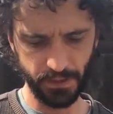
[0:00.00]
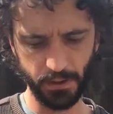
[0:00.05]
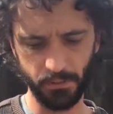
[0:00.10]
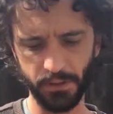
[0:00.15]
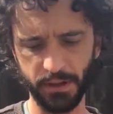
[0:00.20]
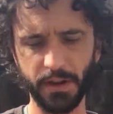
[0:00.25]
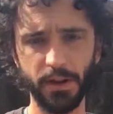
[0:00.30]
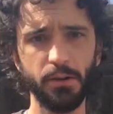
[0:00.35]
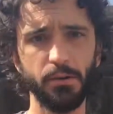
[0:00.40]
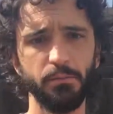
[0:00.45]

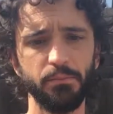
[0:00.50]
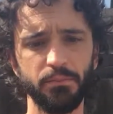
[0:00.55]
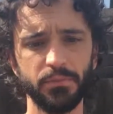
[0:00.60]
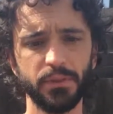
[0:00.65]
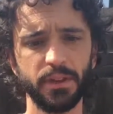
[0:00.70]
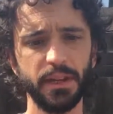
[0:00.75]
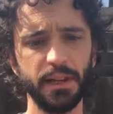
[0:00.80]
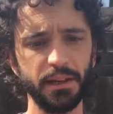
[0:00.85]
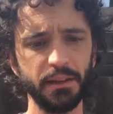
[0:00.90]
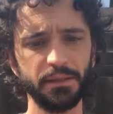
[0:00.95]
There we go.
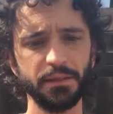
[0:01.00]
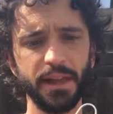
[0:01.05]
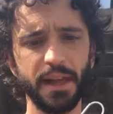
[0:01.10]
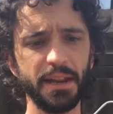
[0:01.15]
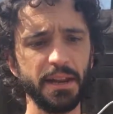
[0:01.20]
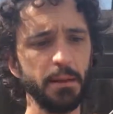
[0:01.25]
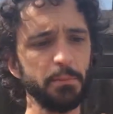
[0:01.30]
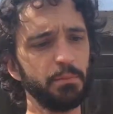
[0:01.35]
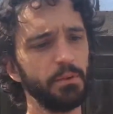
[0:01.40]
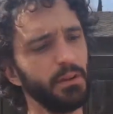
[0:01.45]
Get it
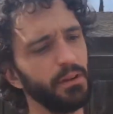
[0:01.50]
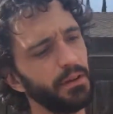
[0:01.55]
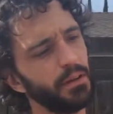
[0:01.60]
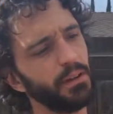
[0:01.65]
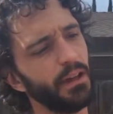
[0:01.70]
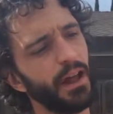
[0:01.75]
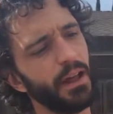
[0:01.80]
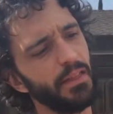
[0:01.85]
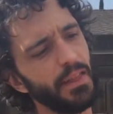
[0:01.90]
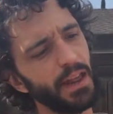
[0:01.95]
slide up.
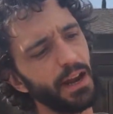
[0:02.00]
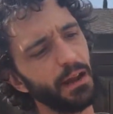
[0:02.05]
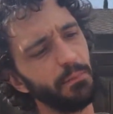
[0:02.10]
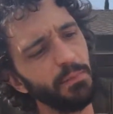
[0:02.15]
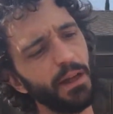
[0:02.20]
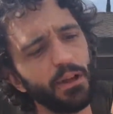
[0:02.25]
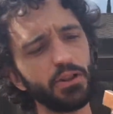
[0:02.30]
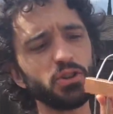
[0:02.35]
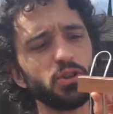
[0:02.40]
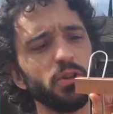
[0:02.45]
And then
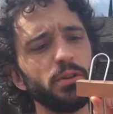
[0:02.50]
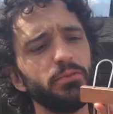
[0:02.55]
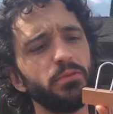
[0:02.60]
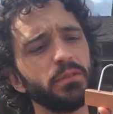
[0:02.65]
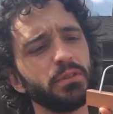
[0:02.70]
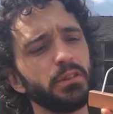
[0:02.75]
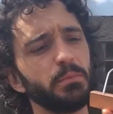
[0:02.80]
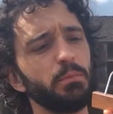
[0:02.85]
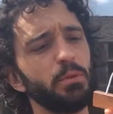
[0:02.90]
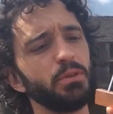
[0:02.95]
I'm not sure
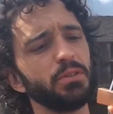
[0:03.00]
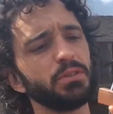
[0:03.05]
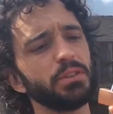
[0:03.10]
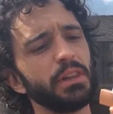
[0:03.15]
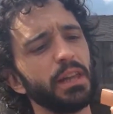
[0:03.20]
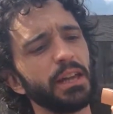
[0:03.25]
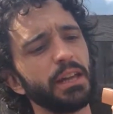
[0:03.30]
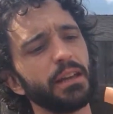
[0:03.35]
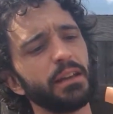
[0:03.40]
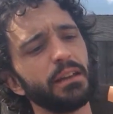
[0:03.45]
if you're
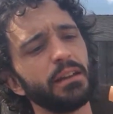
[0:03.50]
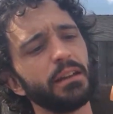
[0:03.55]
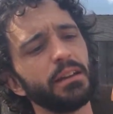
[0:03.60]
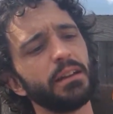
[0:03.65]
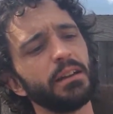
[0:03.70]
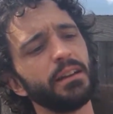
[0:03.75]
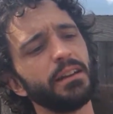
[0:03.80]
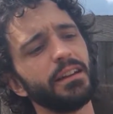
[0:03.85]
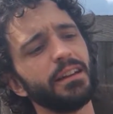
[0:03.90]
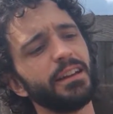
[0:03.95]
supposed to
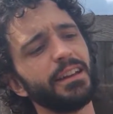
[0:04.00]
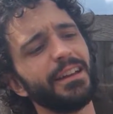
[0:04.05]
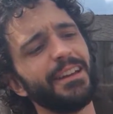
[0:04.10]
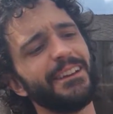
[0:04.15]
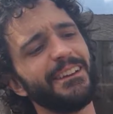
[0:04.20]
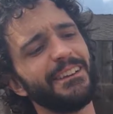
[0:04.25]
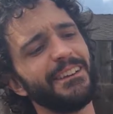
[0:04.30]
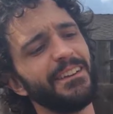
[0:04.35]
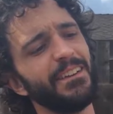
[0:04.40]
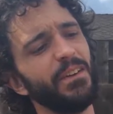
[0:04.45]

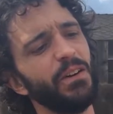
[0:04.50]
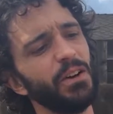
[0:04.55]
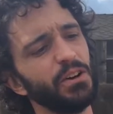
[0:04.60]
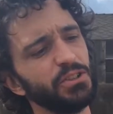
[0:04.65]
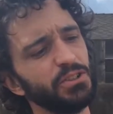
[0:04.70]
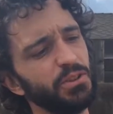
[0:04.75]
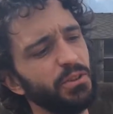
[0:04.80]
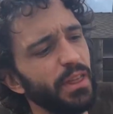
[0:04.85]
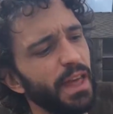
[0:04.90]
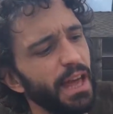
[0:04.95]

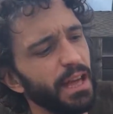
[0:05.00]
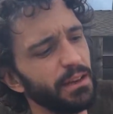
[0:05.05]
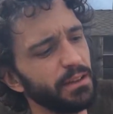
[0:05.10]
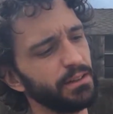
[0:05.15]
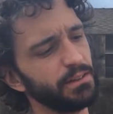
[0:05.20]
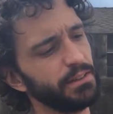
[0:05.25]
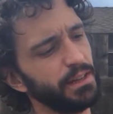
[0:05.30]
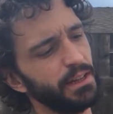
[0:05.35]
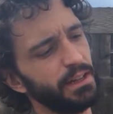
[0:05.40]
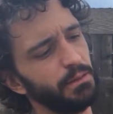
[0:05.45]
do that
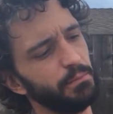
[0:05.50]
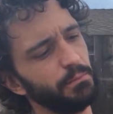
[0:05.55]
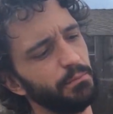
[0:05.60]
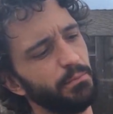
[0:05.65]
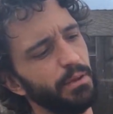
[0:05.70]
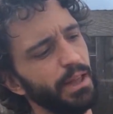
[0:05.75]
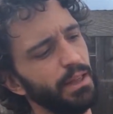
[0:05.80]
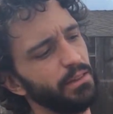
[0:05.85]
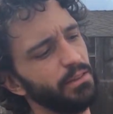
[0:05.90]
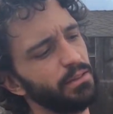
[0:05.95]
because then it
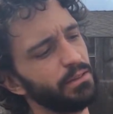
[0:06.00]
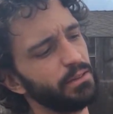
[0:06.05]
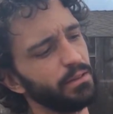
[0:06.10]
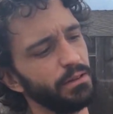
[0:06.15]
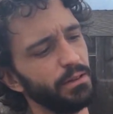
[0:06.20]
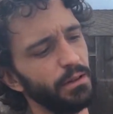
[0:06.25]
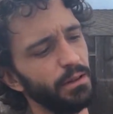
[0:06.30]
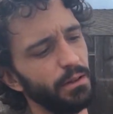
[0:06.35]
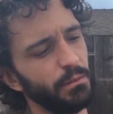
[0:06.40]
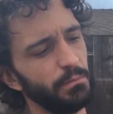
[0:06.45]

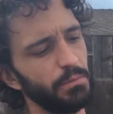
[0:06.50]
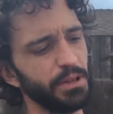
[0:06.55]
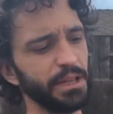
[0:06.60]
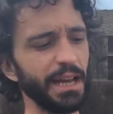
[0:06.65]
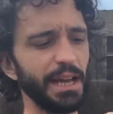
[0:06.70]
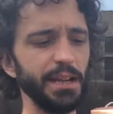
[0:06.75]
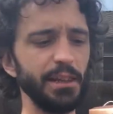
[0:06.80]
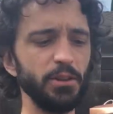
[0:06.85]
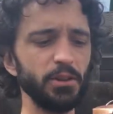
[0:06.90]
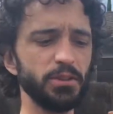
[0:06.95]
bends. But
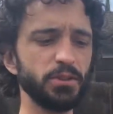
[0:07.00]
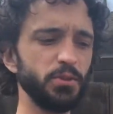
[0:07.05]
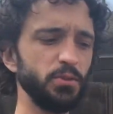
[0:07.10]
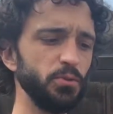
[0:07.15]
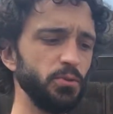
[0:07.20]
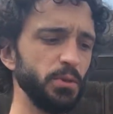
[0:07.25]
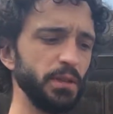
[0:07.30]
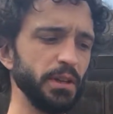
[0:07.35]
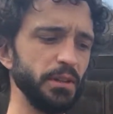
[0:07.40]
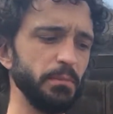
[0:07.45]
it kind of looks
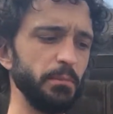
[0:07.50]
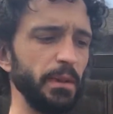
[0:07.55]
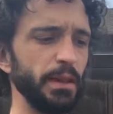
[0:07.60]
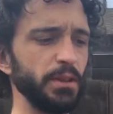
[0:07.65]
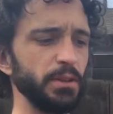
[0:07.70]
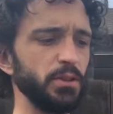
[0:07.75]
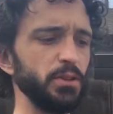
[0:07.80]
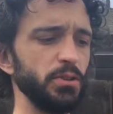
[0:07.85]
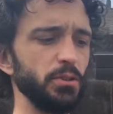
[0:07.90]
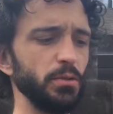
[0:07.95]
cool when it's
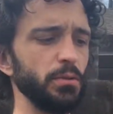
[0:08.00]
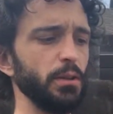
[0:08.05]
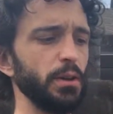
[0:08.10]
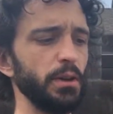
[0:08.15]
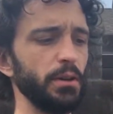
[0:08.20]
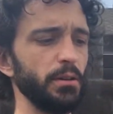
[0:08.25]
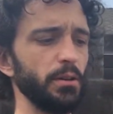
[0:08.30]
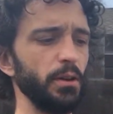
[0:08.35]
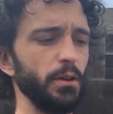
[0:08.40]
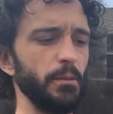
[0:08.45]
bent too.
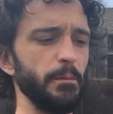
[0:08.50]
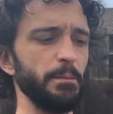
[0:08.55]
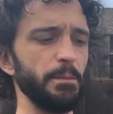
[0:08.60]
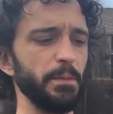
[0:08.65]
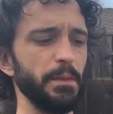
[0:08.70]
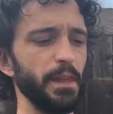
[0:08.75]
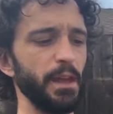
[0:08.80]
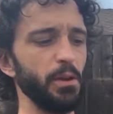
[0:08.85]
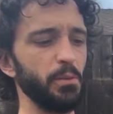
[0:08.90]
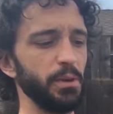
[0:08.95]
I don't know.
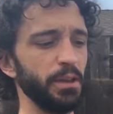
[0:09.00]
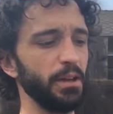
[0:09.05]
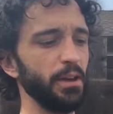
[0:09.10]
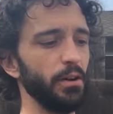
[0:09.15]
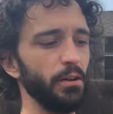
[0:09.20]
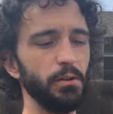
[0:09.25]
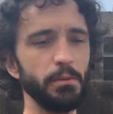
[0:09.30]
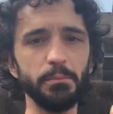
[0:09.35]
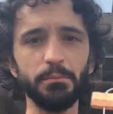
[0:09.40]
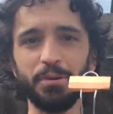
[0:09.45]
There we
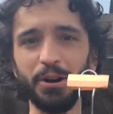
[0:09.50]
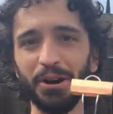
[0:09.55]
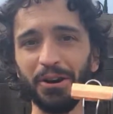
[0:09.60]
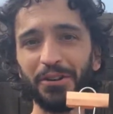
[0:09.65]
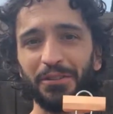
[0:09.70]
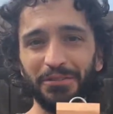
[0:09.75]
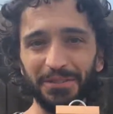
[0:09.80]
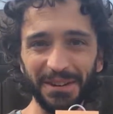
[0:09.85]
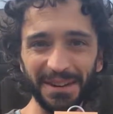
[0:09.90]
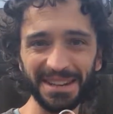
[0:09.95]
go.
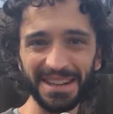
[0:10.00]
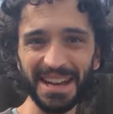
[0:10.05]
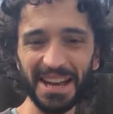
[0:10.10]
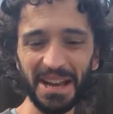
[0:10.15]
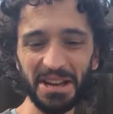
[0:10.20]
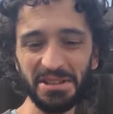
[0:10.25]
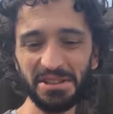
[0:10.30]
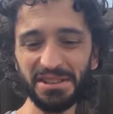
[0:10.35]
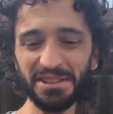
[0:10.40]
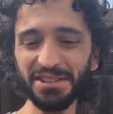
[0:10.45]
Perfect.
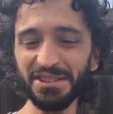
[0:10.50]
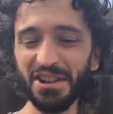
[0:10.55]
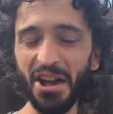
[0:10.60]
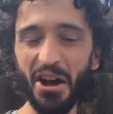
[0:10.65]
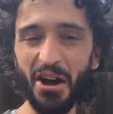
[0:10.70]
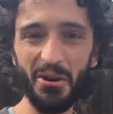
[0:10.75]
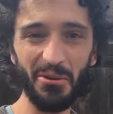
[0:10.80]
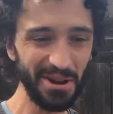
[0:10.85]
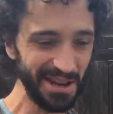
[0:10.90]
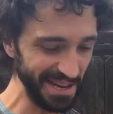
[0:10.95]

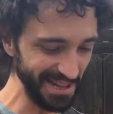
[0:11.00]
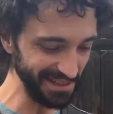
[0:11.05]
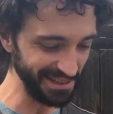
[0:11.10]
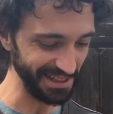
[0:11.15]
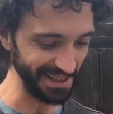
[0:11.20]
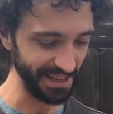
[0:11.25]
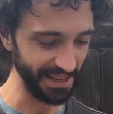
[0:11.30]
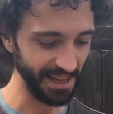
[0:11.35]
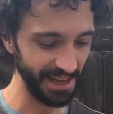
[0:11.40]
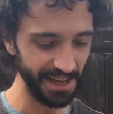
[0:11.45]
So
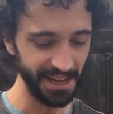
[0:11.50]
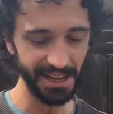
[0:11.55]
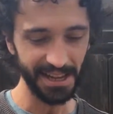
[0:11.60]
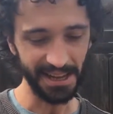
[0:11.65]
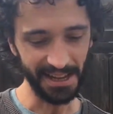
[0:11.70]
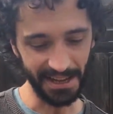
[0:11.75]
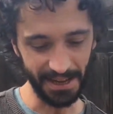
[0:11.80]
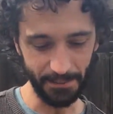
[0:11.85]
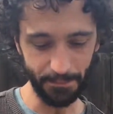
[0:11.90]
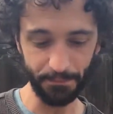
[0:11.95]
easy.
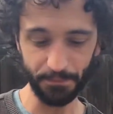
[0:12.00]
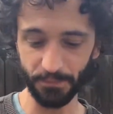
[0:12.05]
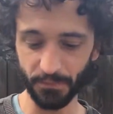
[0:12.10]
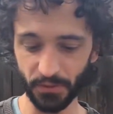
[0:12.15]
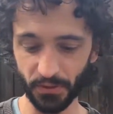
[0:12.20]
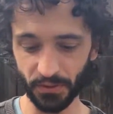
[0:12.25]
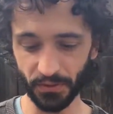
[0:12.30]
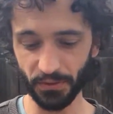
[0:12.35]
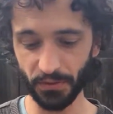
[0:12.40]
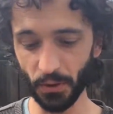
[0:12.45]

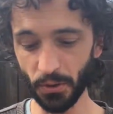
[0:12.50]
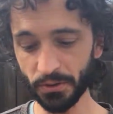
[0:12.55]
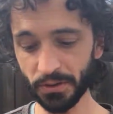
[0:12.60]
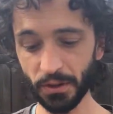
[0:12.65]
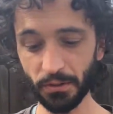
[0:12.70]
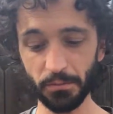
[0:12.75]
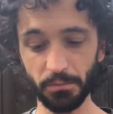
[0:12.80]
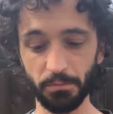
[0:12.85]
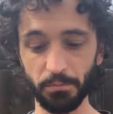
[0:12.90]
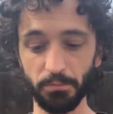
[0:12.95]

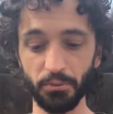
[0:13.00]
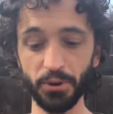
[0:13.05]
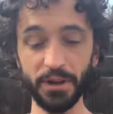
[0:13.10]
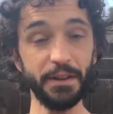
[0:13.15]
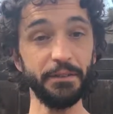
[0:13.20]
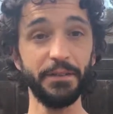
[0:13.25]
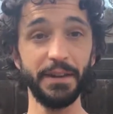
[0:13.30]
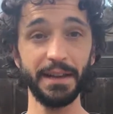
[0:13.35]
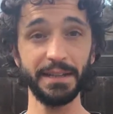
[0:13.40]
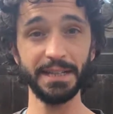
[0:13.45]
Those are
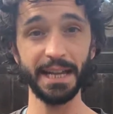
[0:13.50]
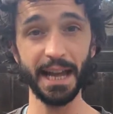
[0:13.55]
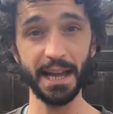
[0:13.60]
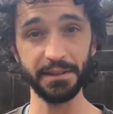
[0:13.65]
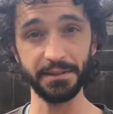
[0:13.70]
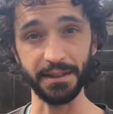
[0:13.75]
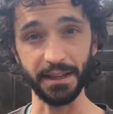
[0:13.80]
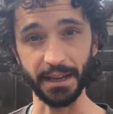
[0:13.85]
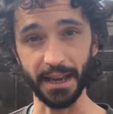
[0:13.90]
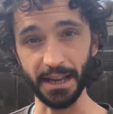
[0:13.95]
pretty
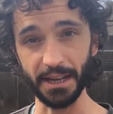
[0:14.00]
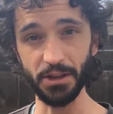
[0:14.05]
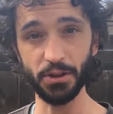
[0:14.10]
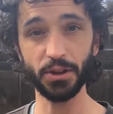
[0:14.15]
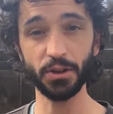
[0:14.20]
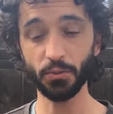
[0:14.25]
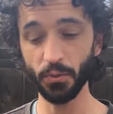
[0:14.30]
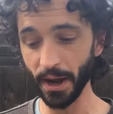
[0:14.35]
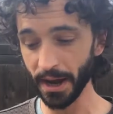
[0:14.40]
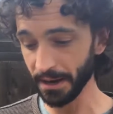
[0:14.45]
fantastic. And
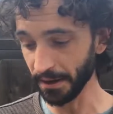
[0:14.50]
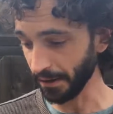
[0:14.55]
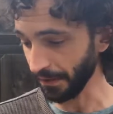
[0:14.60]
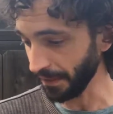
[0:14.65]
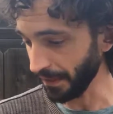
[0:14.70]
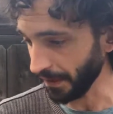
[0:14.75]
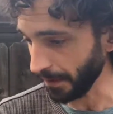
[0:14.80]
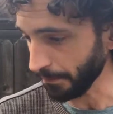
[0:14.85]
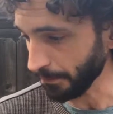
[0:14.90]
you can write on